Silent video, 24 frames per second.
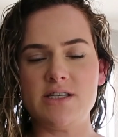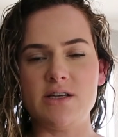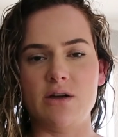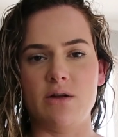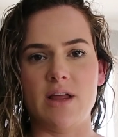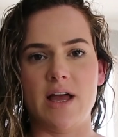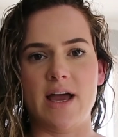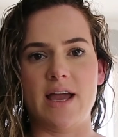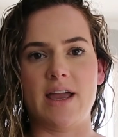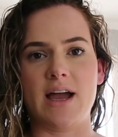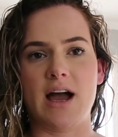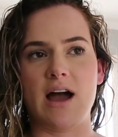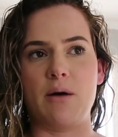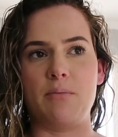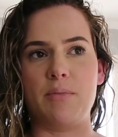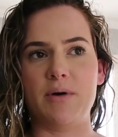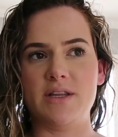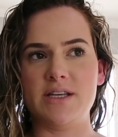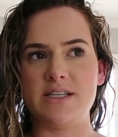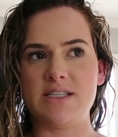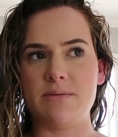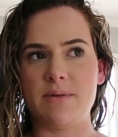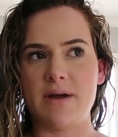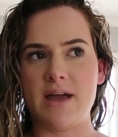So like I'll
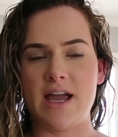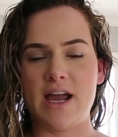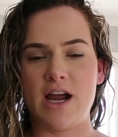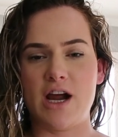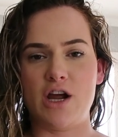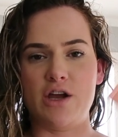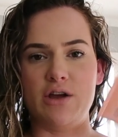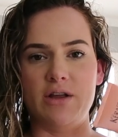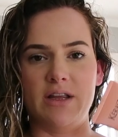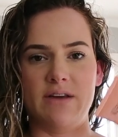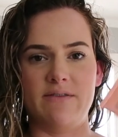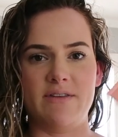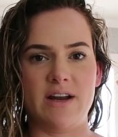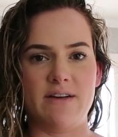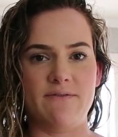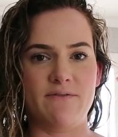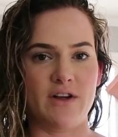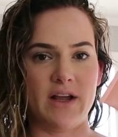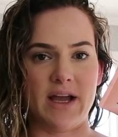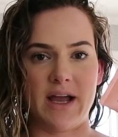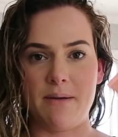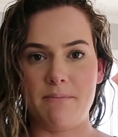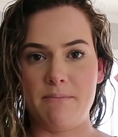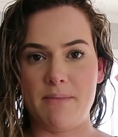put this in my hair, you leave it in
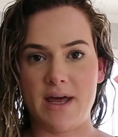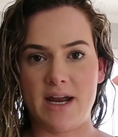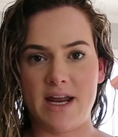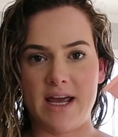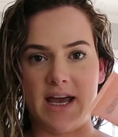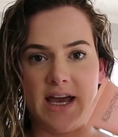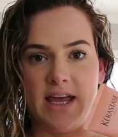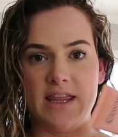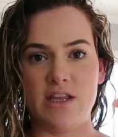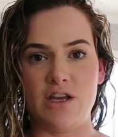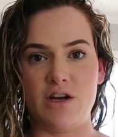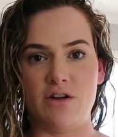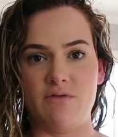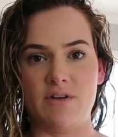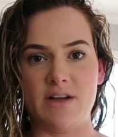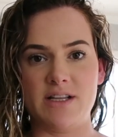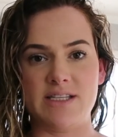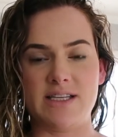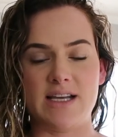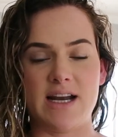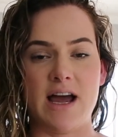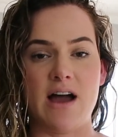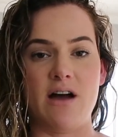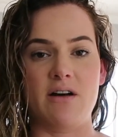for like a minute and then you
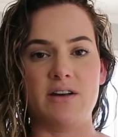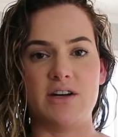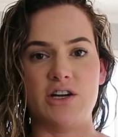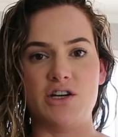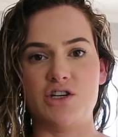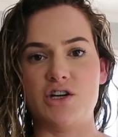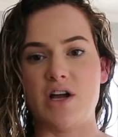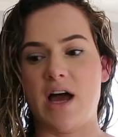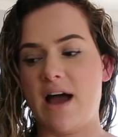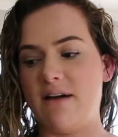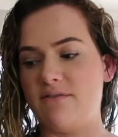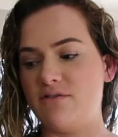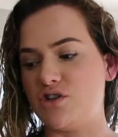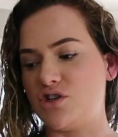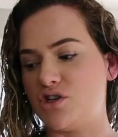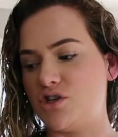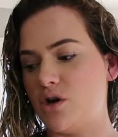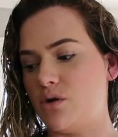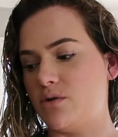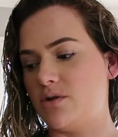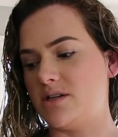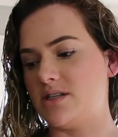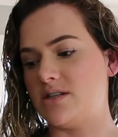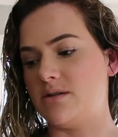rinse it out. And I've just
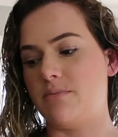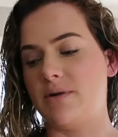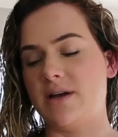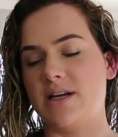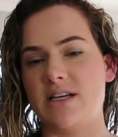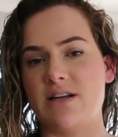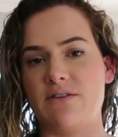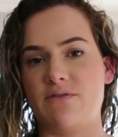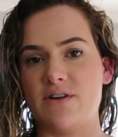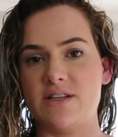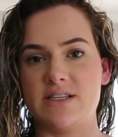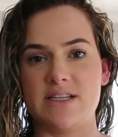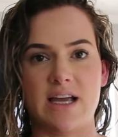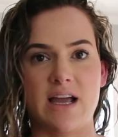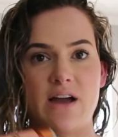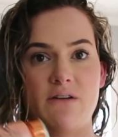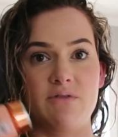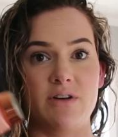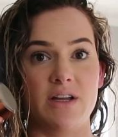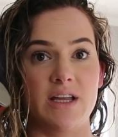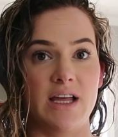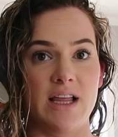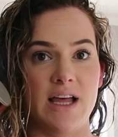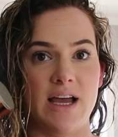noticed a big difference. Like I
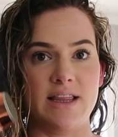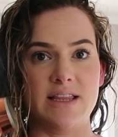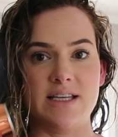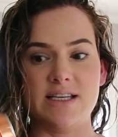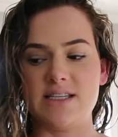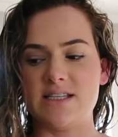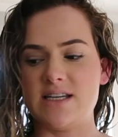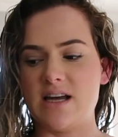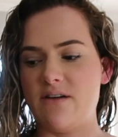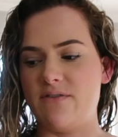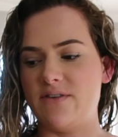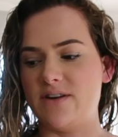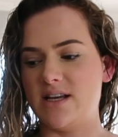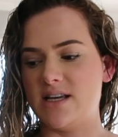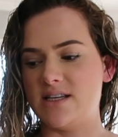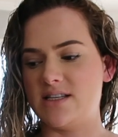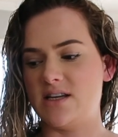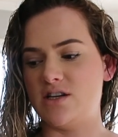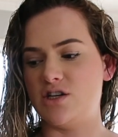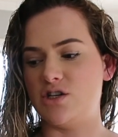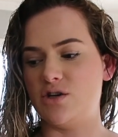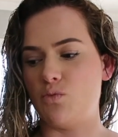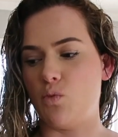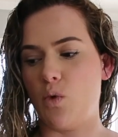really like this stuff. It
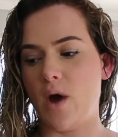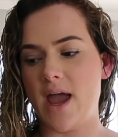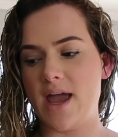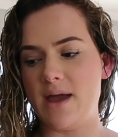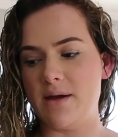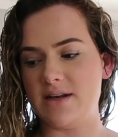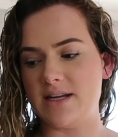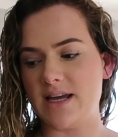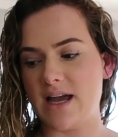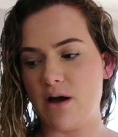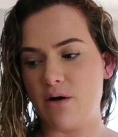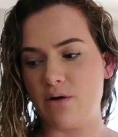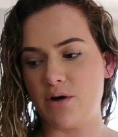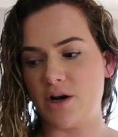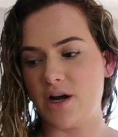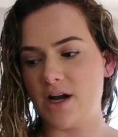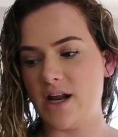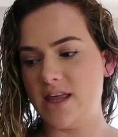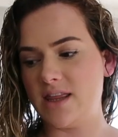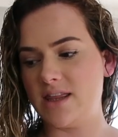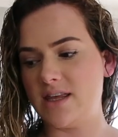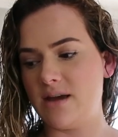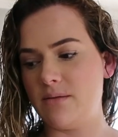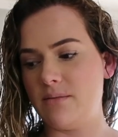doesn't weigh it down or
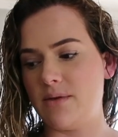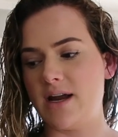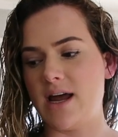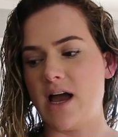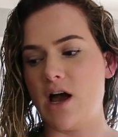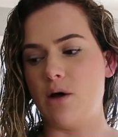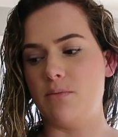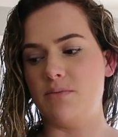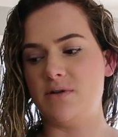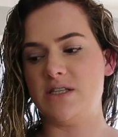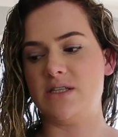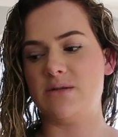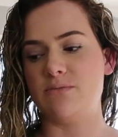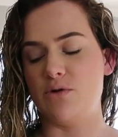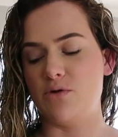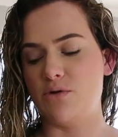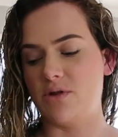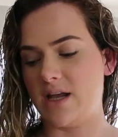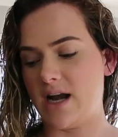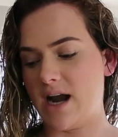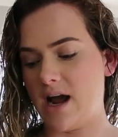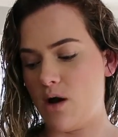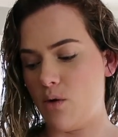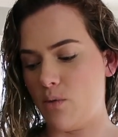anything, but it helps
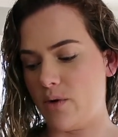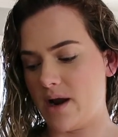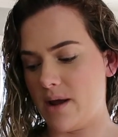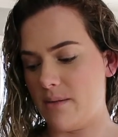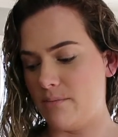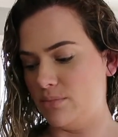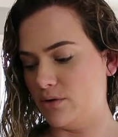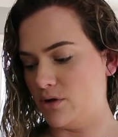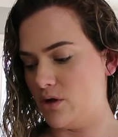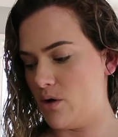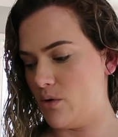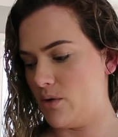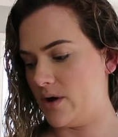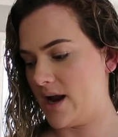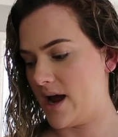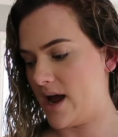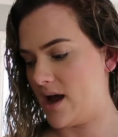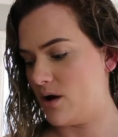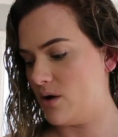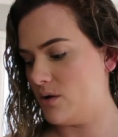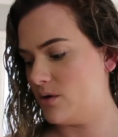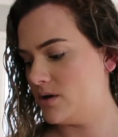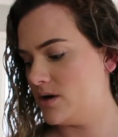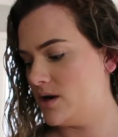smooth it out when I blow it
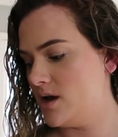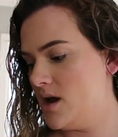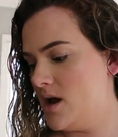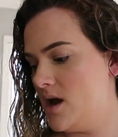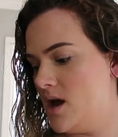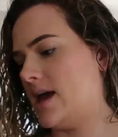out.